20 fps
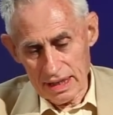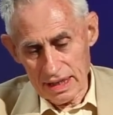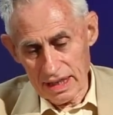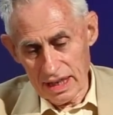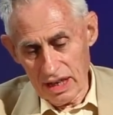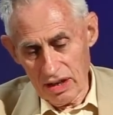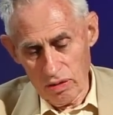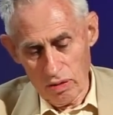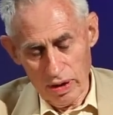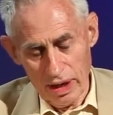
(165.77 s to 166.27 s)
At
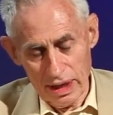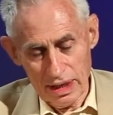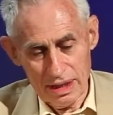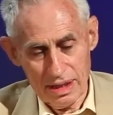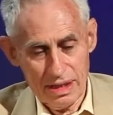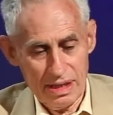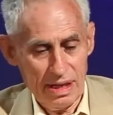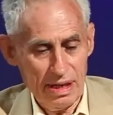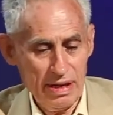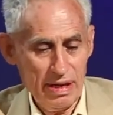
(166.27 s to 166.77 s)
any
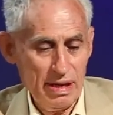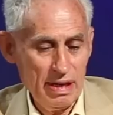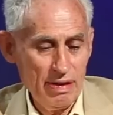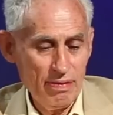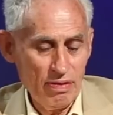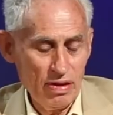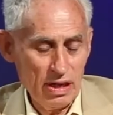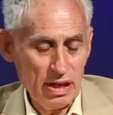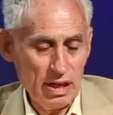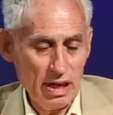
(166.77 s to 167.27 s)
rate, uh,
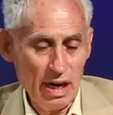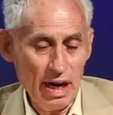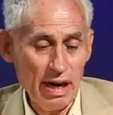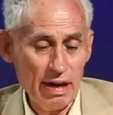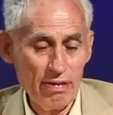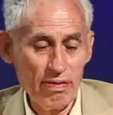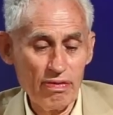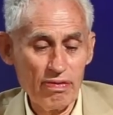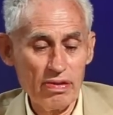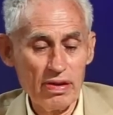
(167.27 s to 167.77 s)
even in
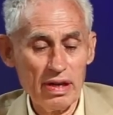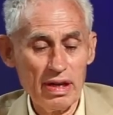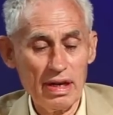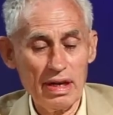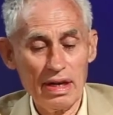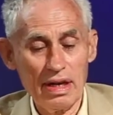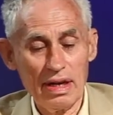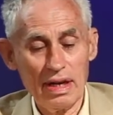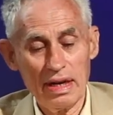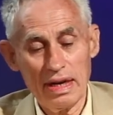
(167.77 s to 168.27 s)
life,
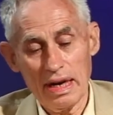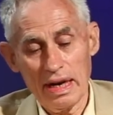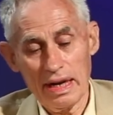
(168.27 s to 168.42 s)
uh,